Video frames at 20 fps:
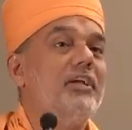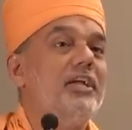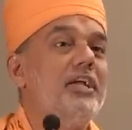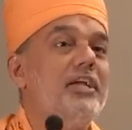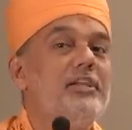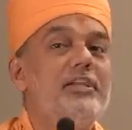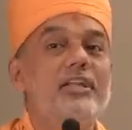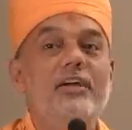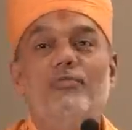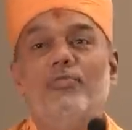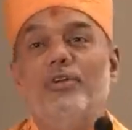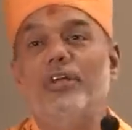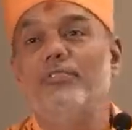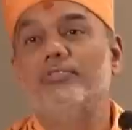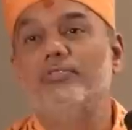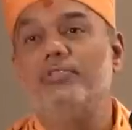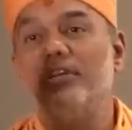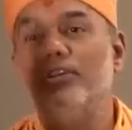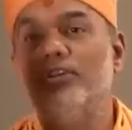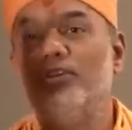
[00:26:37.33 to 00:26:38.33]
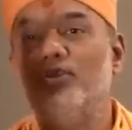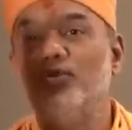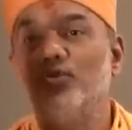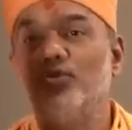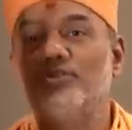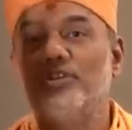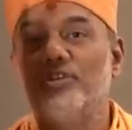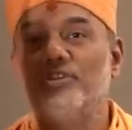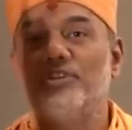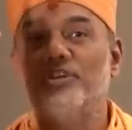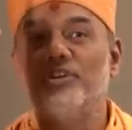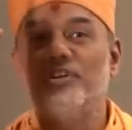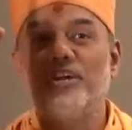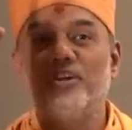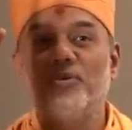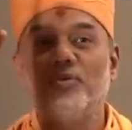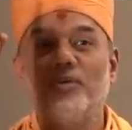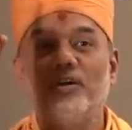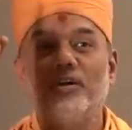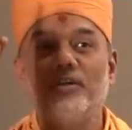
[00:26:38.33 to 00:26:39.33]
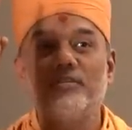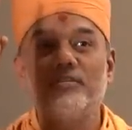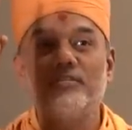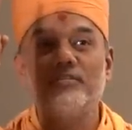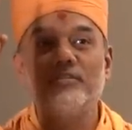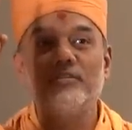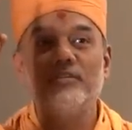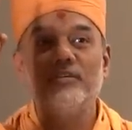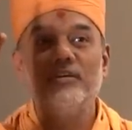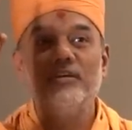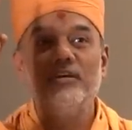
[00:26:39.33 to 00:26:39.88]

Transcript: India would have seen two Sachin Tendulkars.